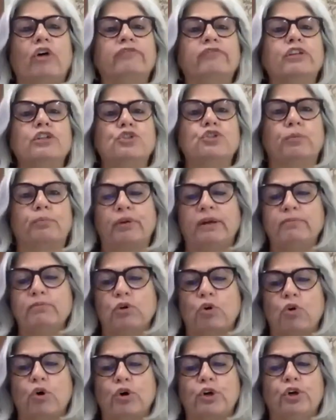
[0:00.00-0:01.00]
of the Supreme
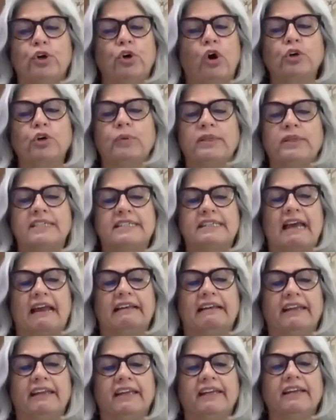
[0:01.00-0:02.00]
Court
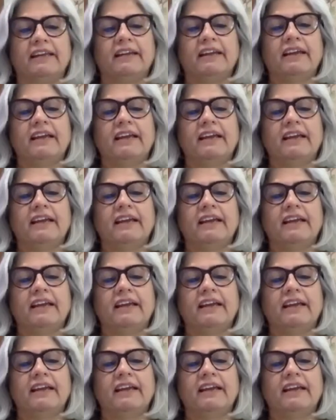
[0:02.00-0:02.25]
notwithstanding,